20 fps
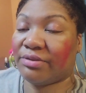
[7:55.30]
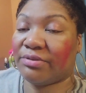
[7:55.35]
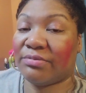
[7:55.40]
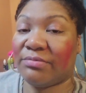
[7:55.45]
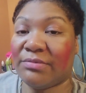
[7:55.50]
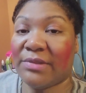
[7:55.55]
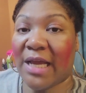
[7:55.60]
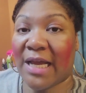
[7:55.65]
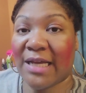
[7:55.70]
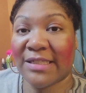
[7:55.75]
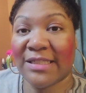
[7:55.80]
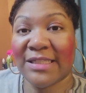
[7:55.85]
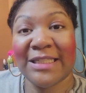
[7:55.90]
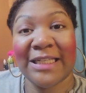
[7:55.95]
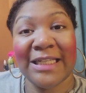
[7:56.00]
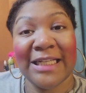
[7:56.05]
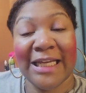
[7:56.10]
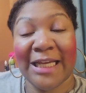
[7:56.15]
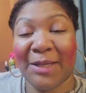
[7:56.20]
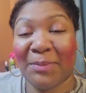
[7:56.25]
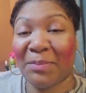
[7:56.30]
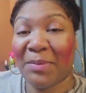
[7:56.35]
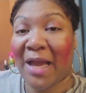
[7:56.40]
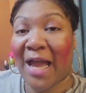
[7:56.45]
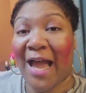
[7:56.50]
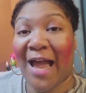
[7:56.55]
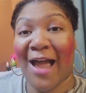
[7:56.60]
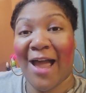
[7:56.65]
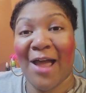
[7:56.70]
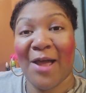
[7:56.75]
That sleep,
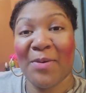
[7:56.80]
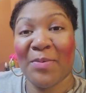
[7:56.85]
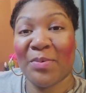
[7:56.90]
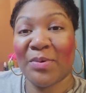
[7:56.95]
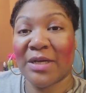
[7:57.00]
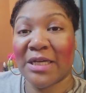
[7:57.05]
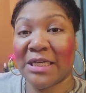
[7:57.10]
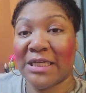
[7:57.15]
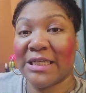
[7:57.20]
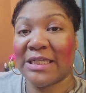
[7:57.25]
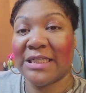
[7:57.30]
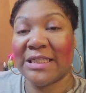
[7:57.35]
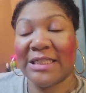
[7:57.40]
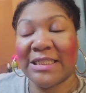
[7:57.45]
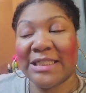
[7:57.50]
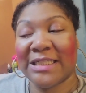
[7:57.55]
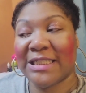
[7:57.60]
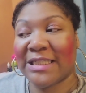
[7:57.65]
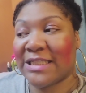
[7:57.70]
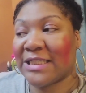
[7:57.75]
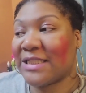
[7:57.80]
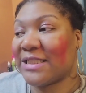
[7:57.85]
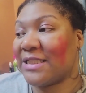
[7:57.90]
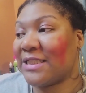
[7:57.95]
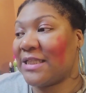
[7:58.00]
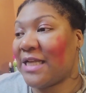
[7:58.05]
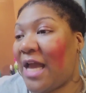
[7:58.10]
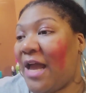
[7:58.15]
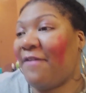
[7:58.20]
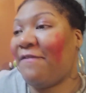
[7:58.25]
I was,
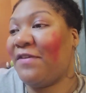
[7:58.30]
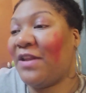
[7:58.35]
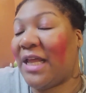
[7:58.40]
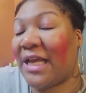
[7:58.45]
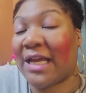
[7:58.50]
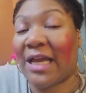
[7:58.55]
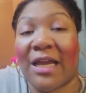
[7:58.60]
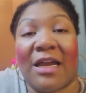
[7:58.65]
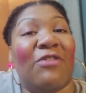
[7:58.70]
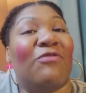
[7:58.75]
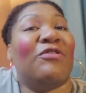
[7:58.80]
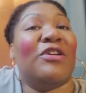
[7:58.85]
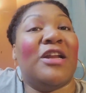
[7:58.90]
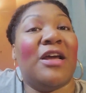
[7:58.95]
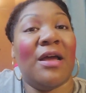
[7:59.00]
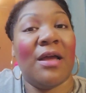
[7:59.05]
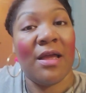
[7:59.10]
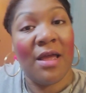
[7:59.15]
now I feel like I could run a